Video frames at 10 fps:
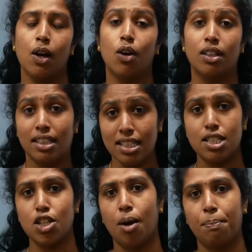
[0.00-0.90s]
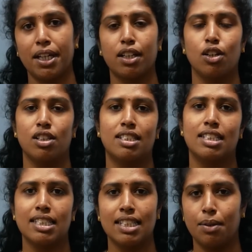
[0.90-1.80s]
or this topic Cloze
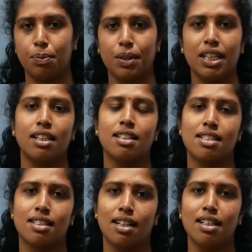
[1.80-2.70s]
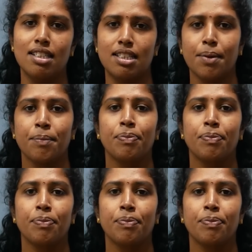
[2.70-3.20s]
test that we discussed